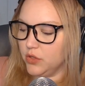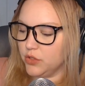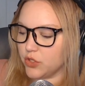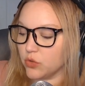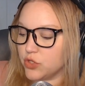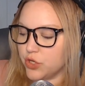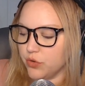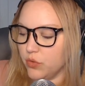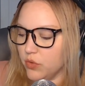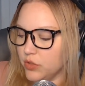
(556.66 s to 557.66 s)
So
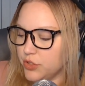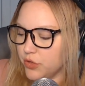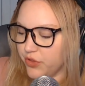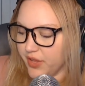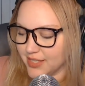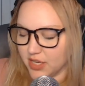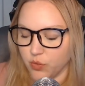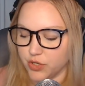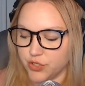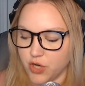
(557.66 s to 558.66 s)
two things I want
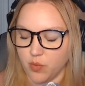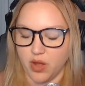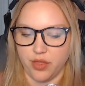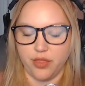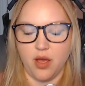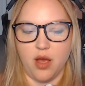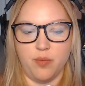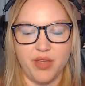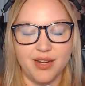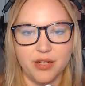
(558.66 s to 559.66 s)
to start with.
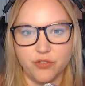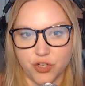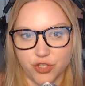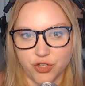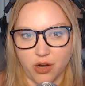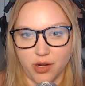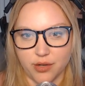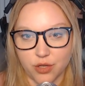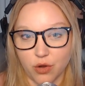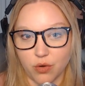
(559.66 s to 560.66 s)
The idea of just starting.
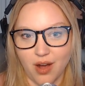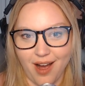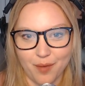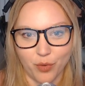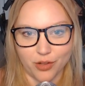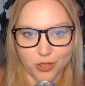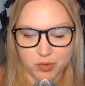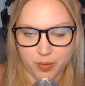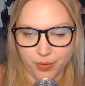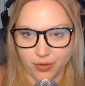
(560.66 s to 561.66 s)
So I'm one of those
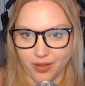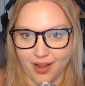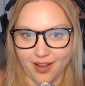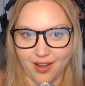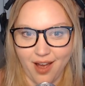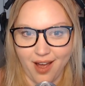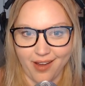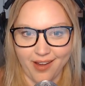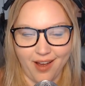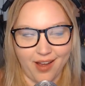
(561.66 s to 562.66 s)
people like
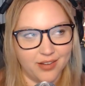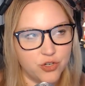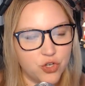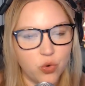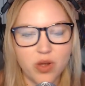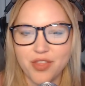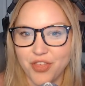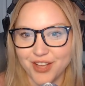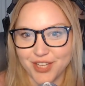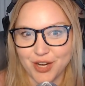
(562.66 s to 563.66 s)
I enjoy the
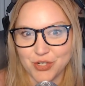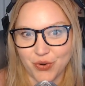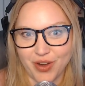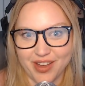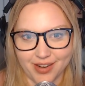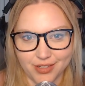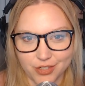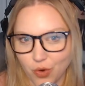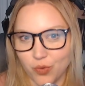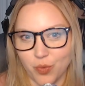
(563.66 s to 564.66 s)
things I enjoy and I
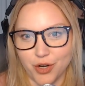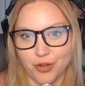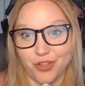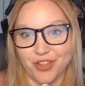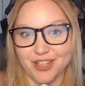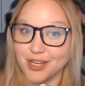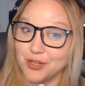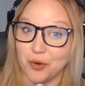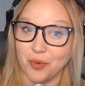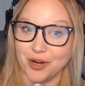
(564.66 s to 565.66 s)
don't want to do the things I
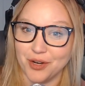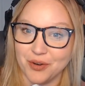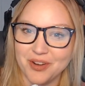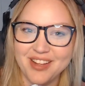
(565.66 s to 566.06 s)
don't want to do.